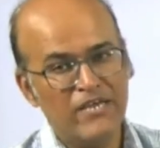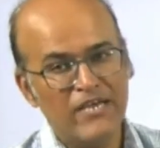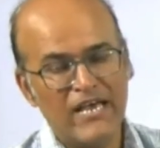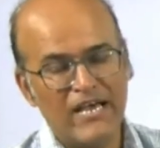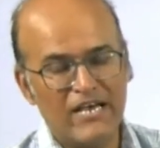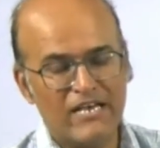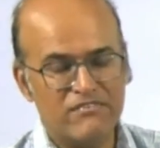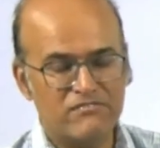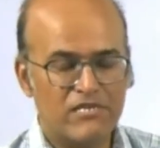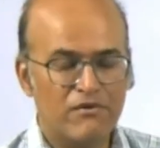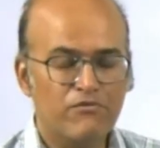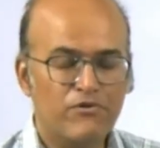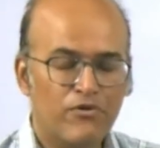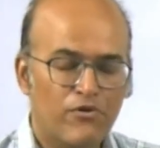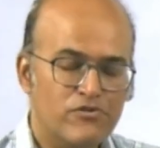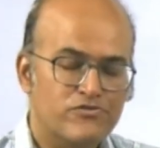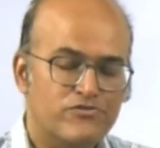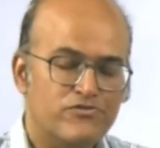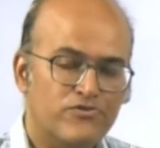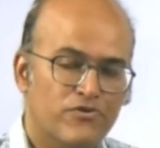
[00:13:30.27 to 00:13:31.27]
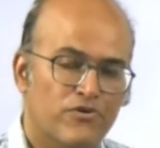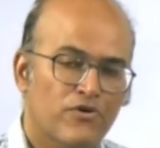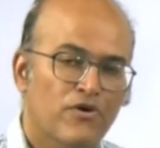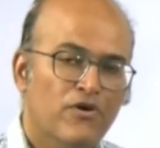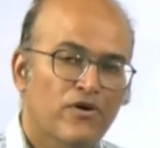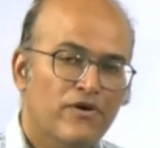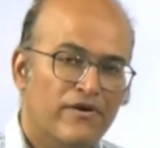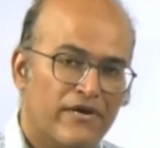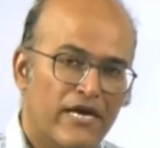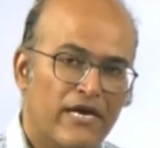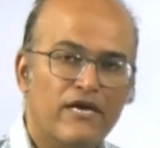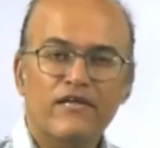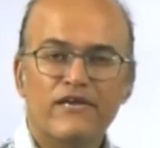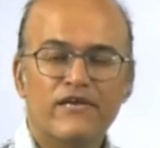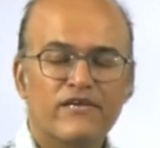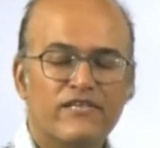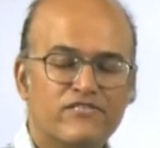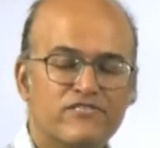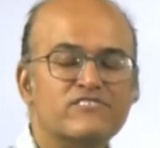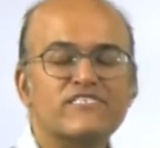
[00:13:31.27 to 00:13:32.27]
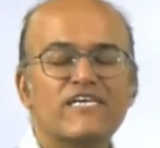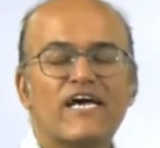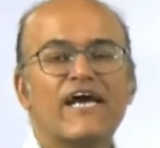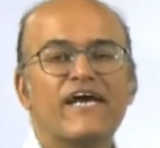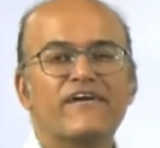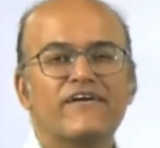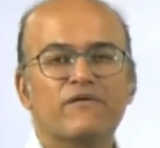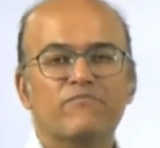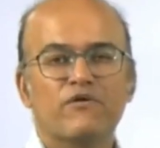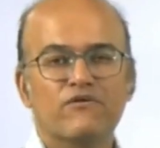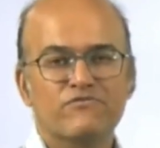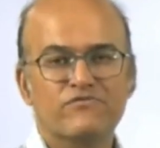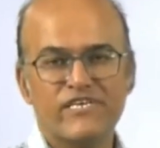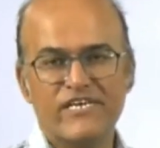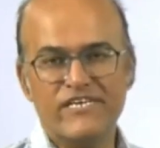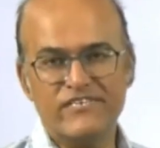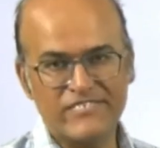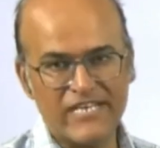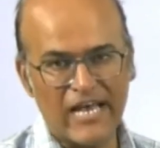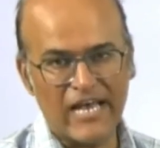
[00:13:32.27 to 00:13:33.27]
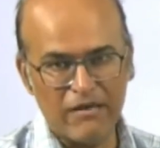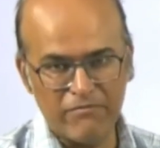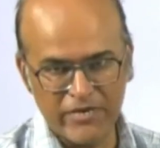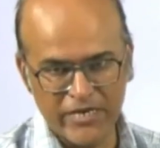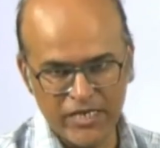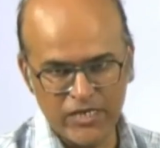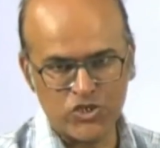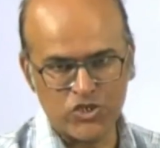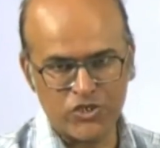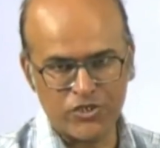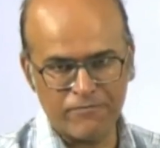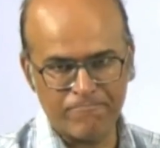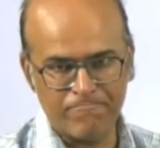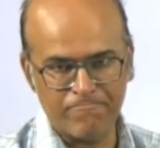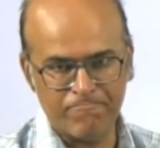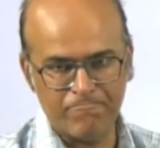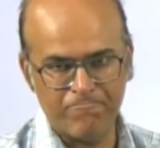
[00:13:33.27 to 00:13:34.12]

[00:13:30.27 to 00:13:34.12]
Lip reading: as they would also gain an insight about the examination.